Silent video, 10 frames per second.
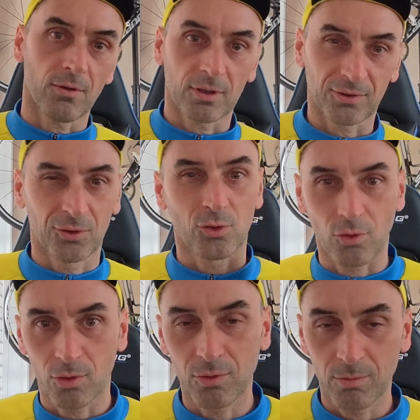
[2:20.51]
like
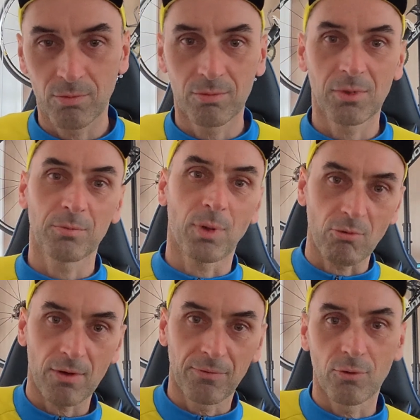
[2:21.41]
strong and
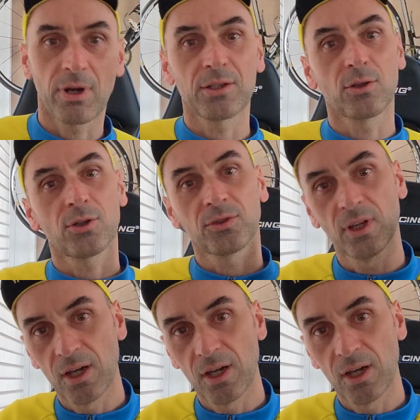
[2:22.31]
powerful riders